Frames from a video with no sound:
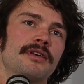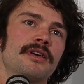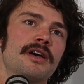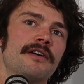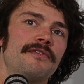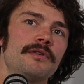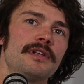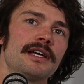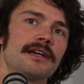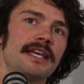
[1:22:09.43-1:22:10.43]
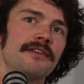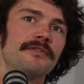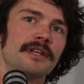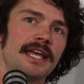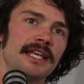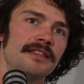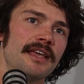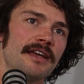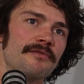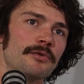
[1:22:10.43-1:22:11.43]
feel like I haven't had
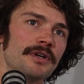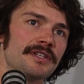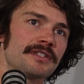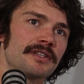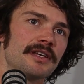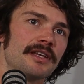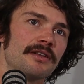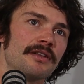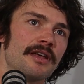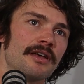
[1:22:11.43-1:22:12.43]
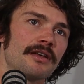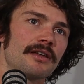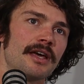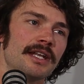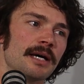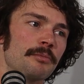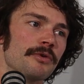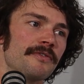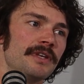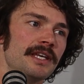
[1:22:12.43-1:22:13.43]
that voice in a number
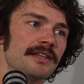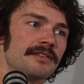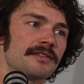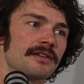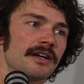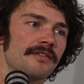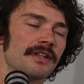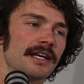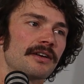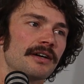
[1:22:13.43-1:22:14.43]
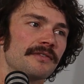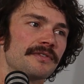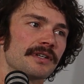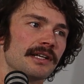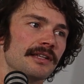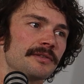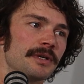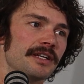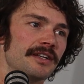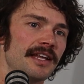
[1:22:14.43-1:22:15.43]
of years. I've kind of silenced my
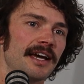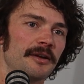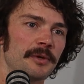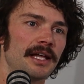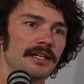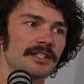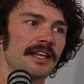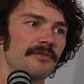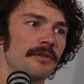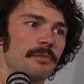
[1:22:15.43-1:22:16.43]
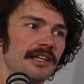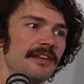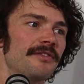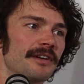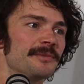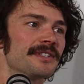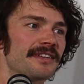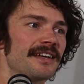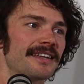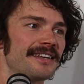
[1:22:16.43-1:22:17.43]
inner doubt, and I just have the belief, and I'm just
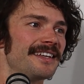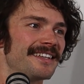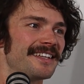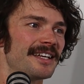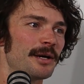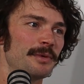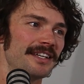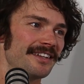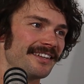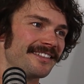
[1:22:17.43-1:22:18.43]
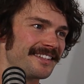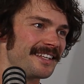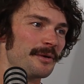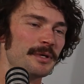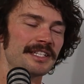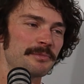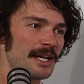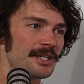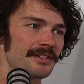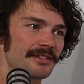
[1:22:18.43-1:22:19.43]
I'm here to
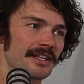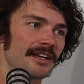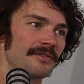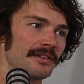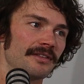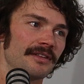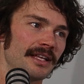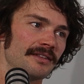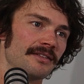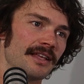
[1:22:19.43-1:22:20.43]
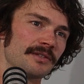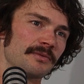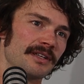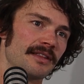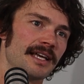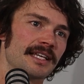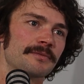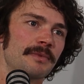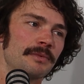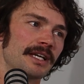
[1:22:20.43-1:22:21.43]
smash stuff, and that's why the last
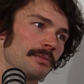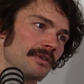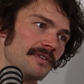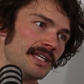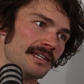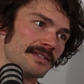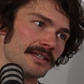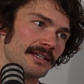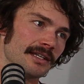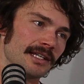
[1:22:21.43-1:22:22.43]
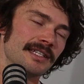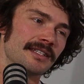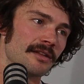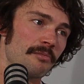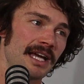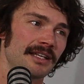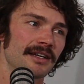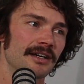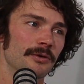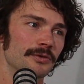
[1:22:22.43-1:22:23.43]
maybe couple of years, at least in the
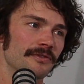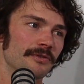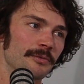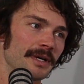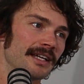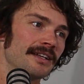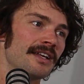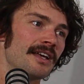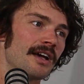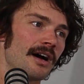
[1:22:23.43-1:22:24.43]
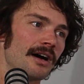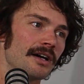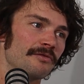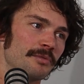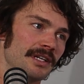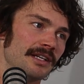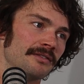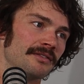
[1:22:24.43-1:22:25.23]
backyard ultra format, I've been